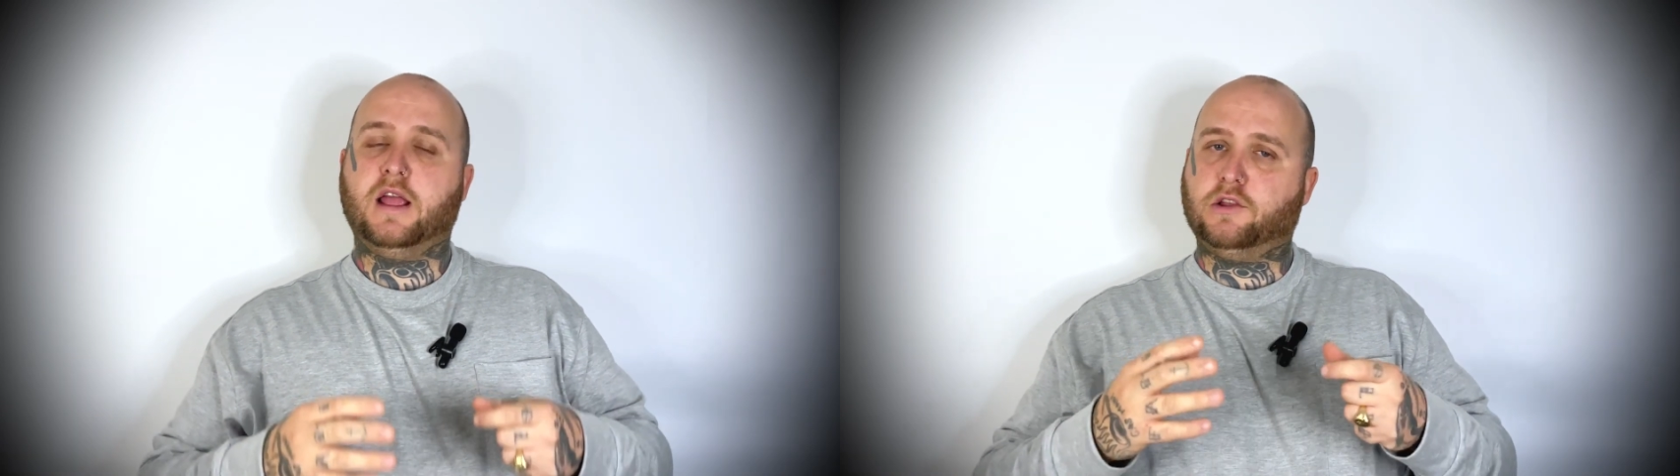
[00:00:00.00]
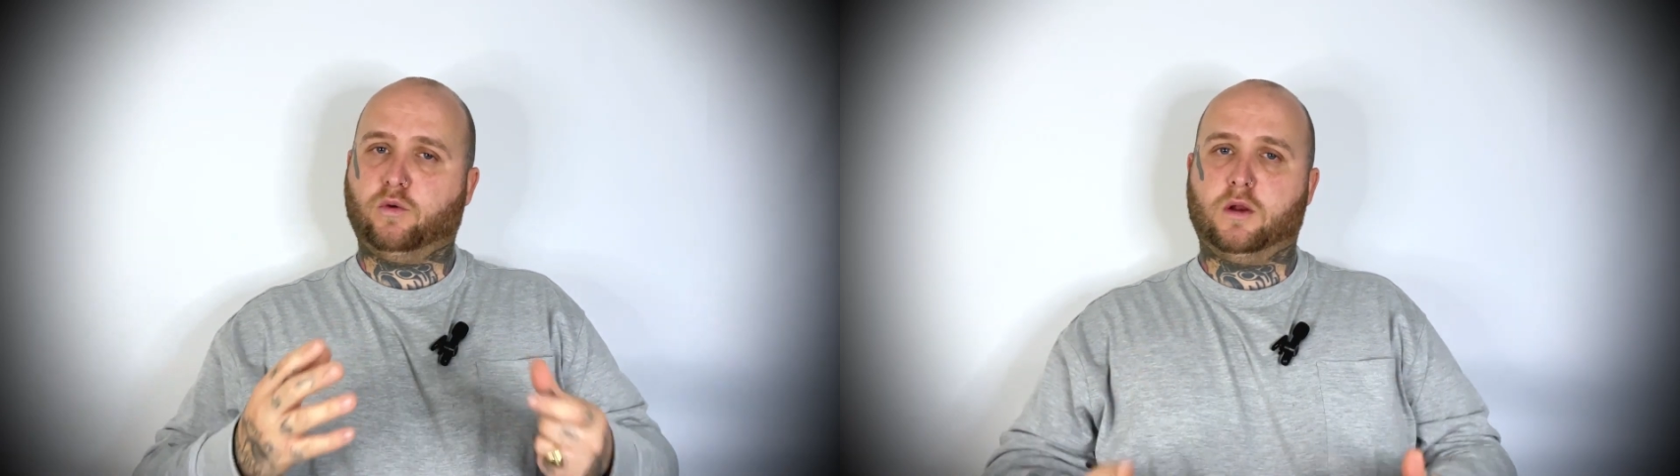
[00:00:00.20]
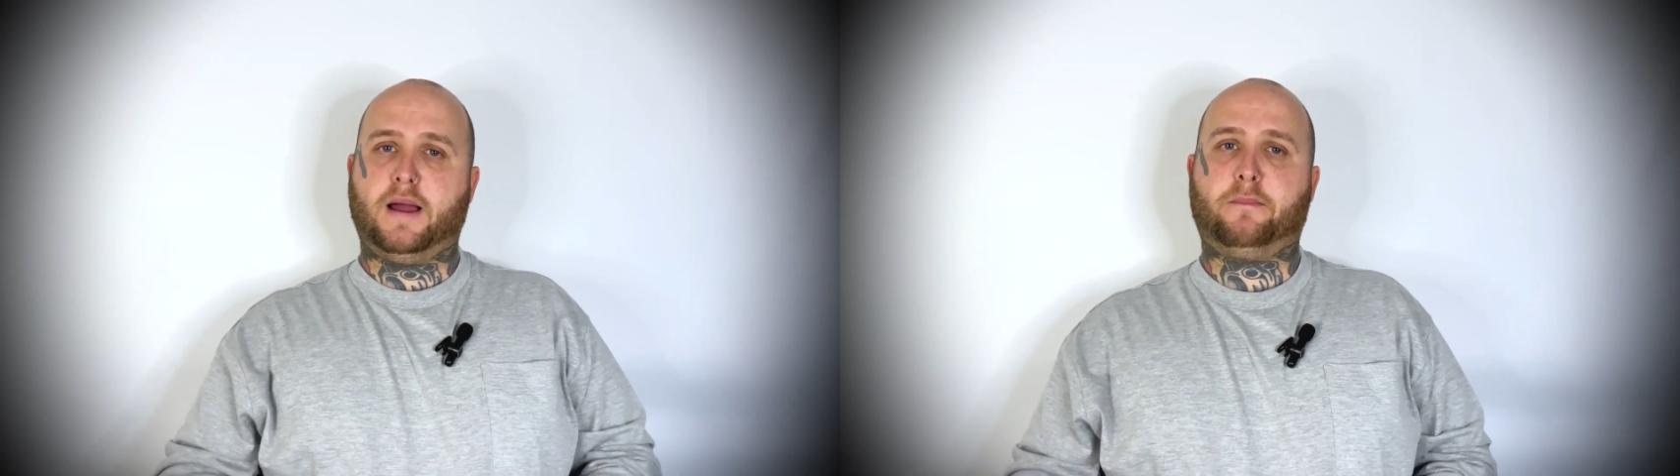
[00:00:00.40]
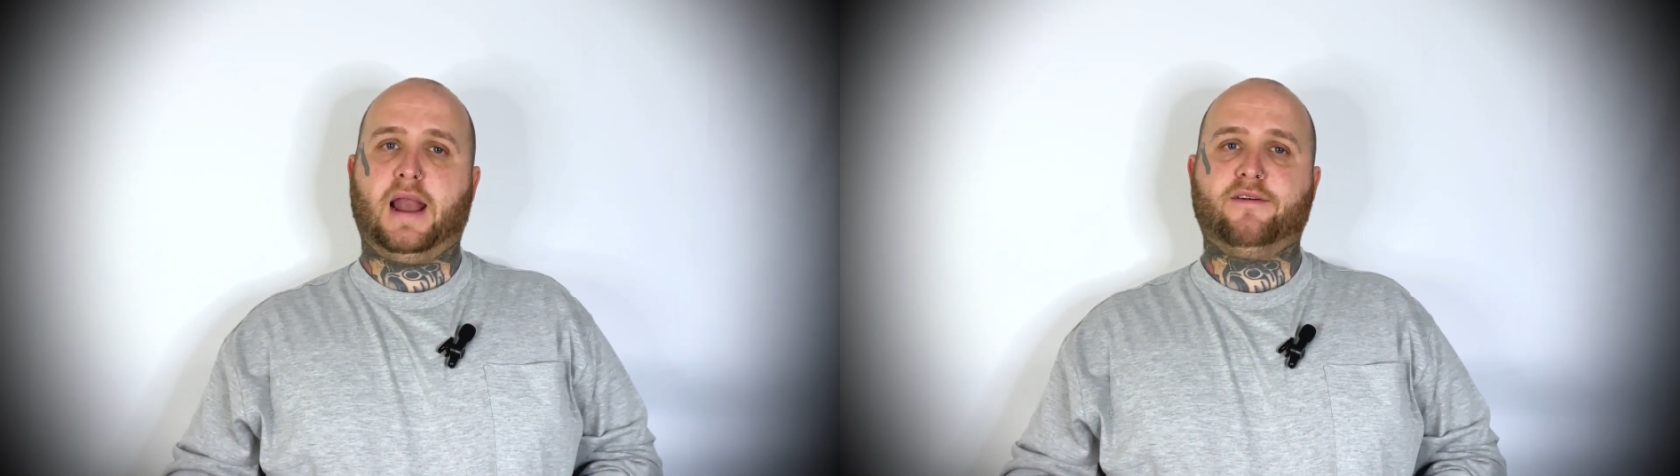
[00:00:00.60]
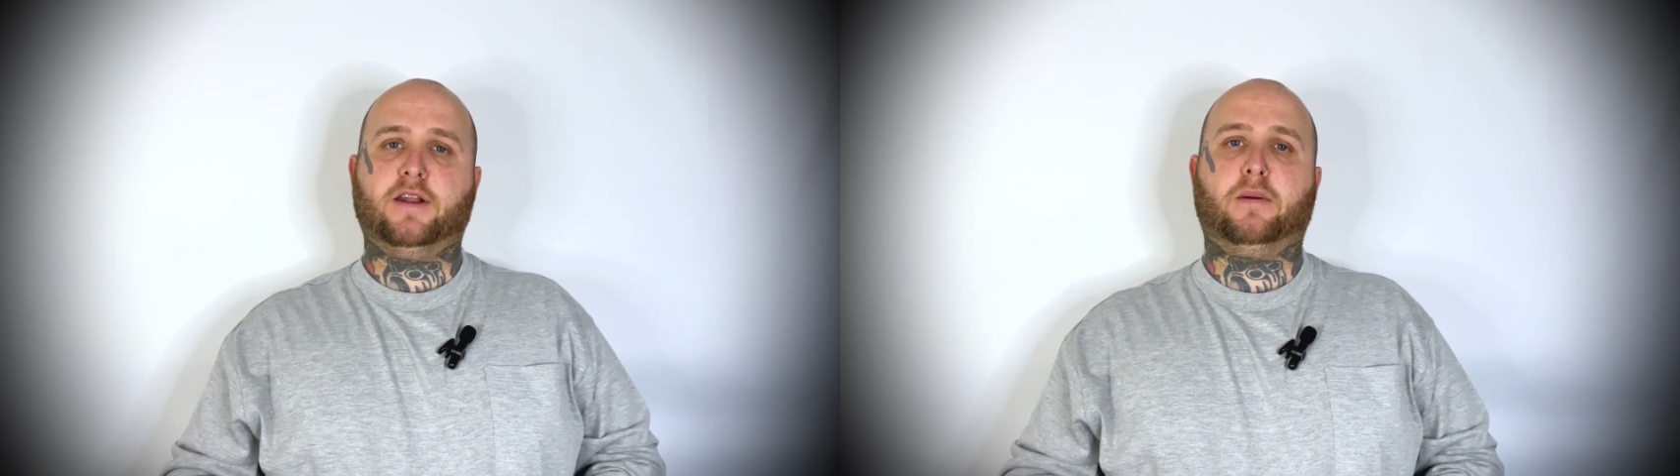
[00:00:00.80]
It's all about
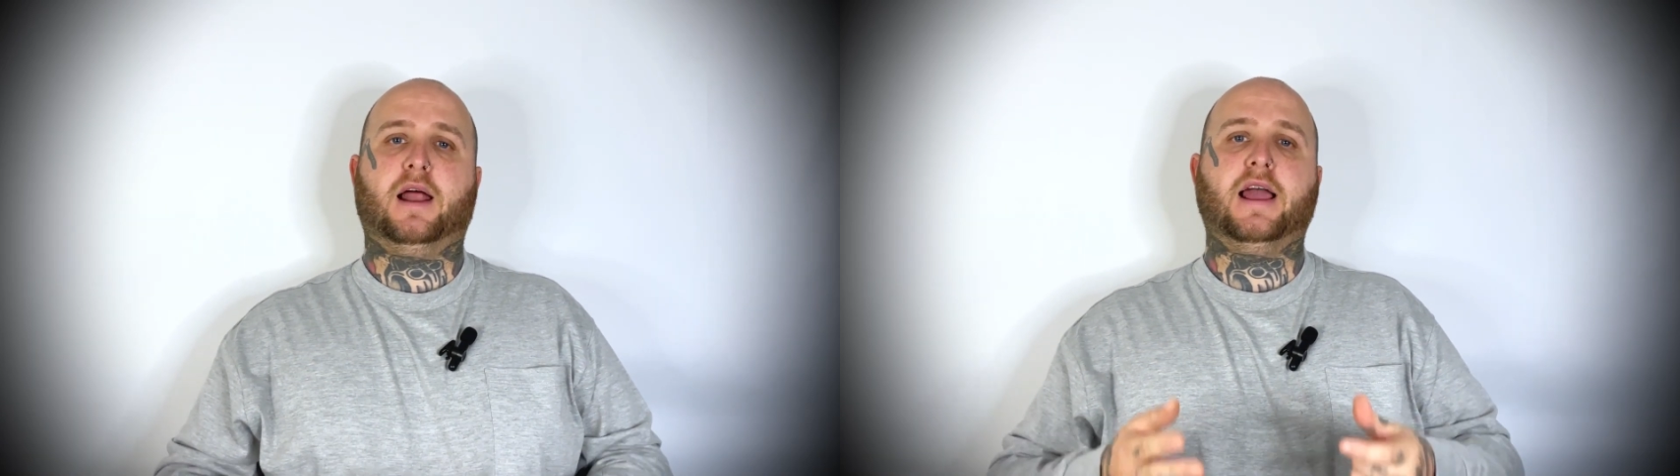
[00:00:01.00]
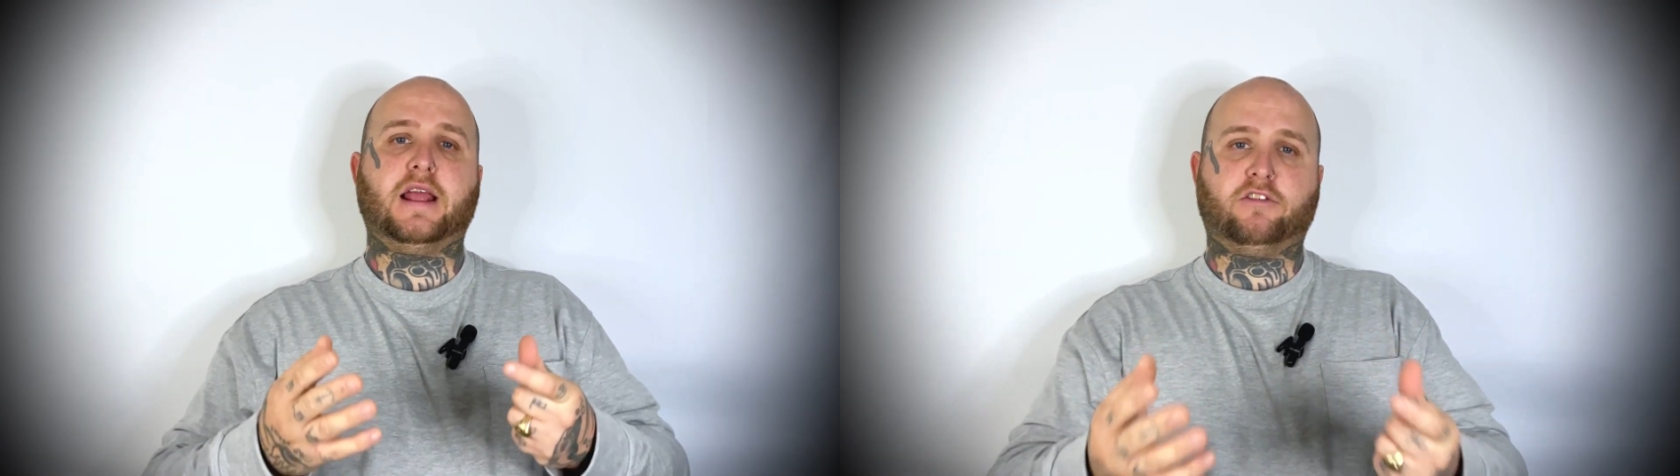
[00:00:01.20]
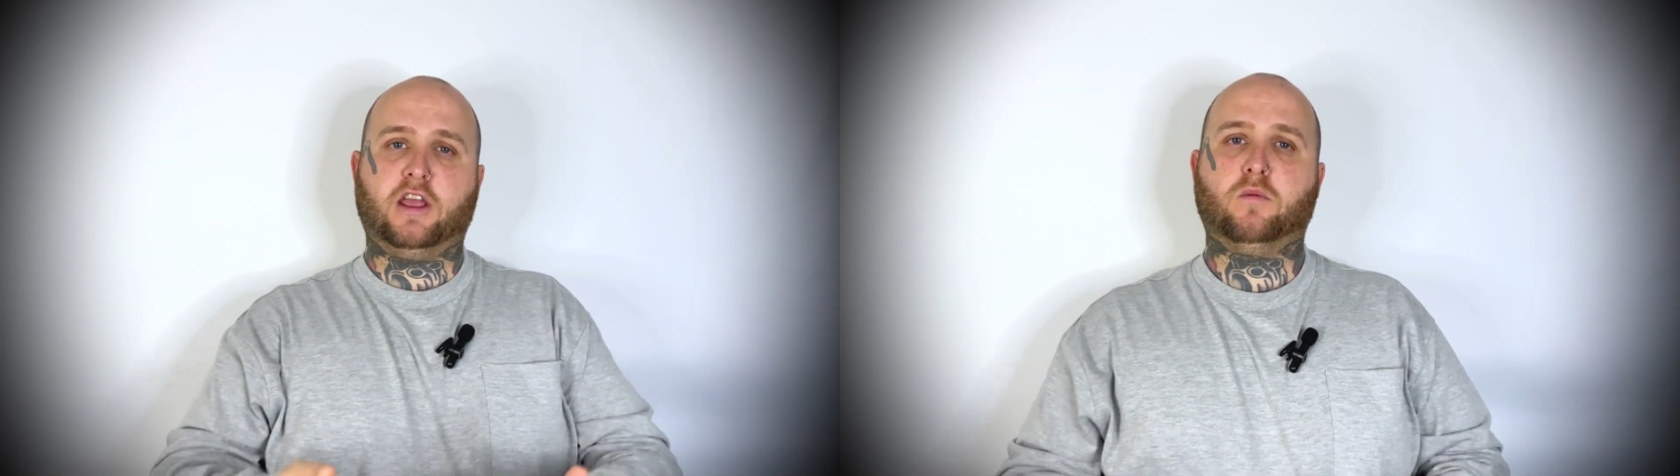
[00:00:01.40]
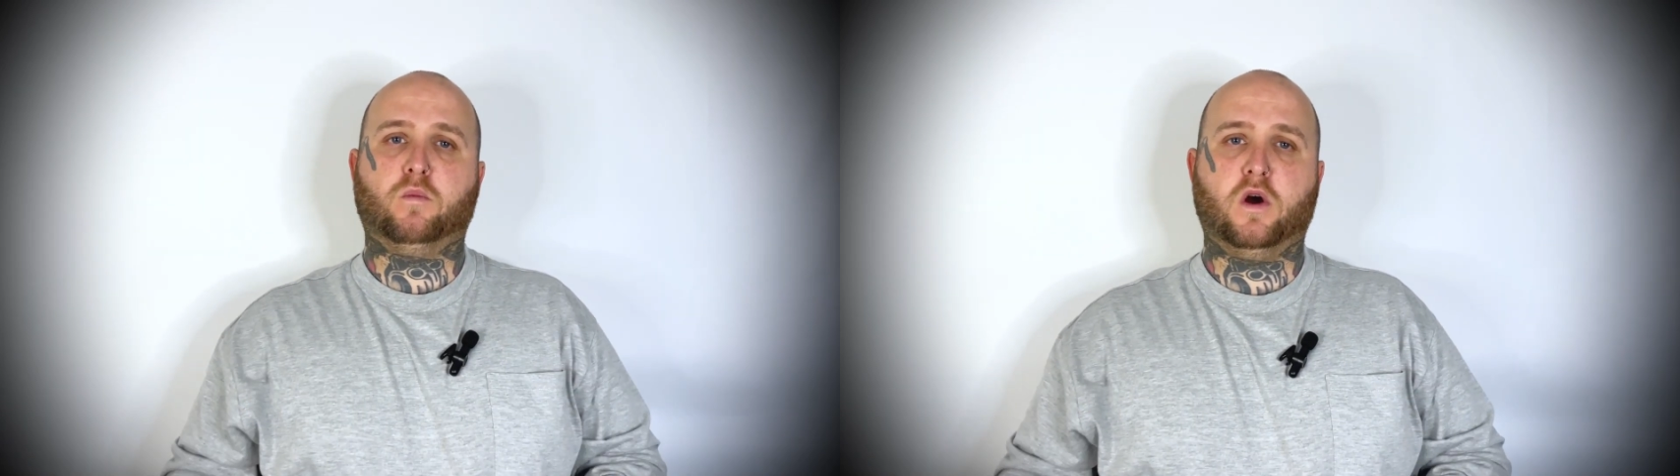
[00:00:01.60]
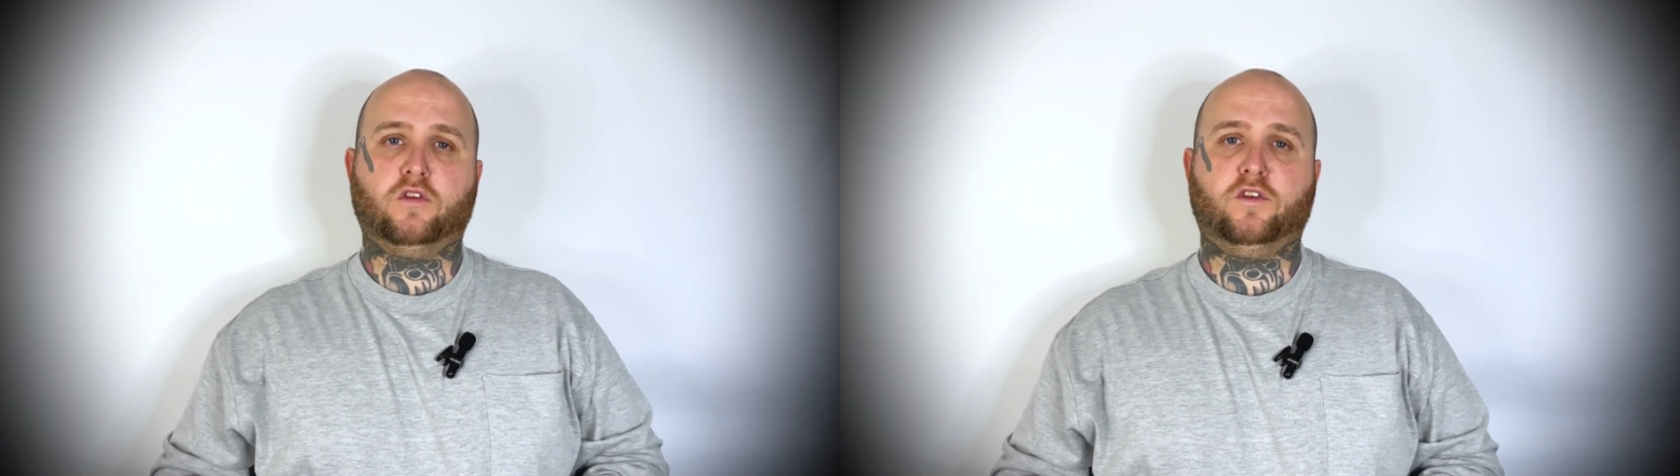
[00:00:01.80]
having a play and seeing what
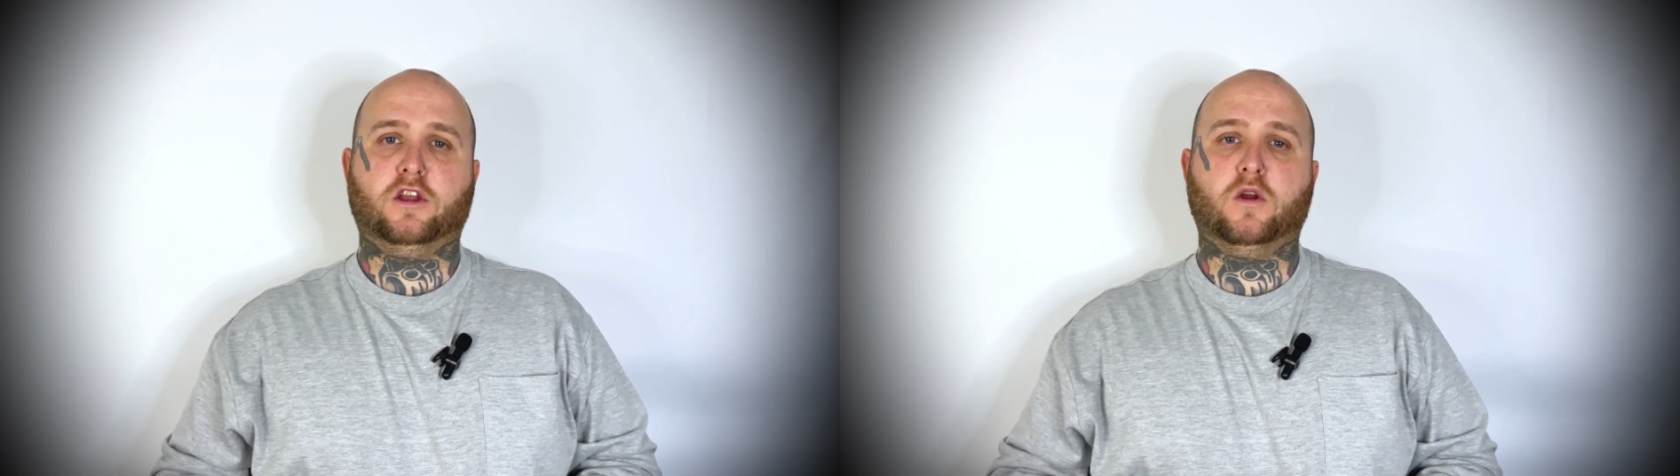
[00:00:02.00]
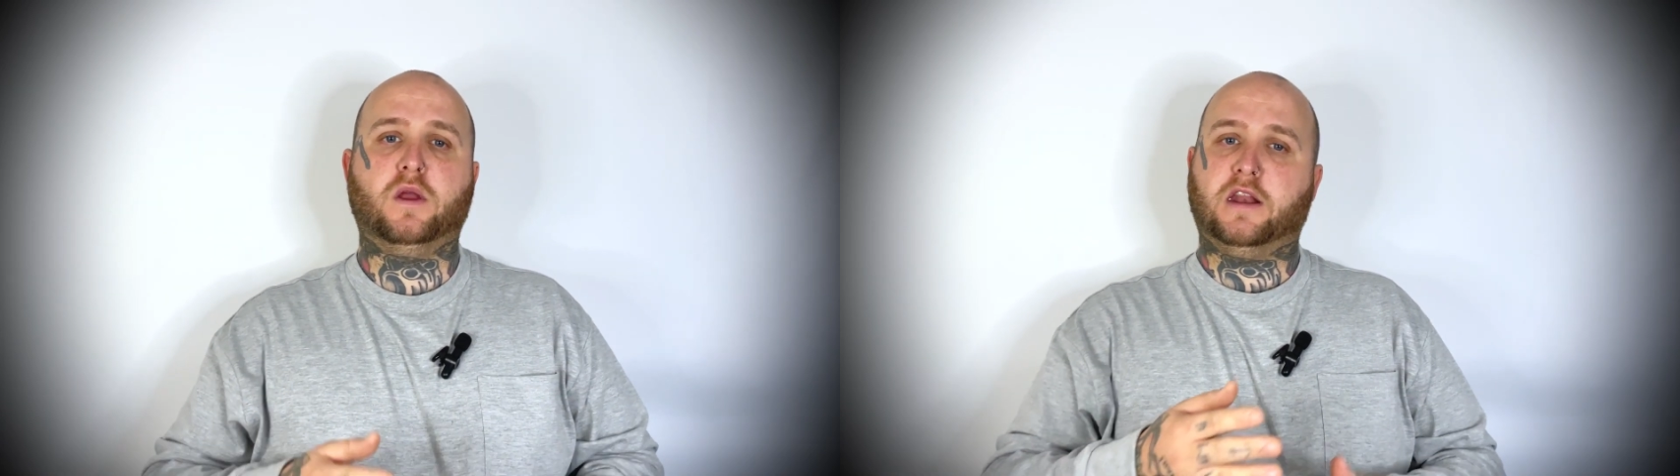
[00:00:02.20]
works for you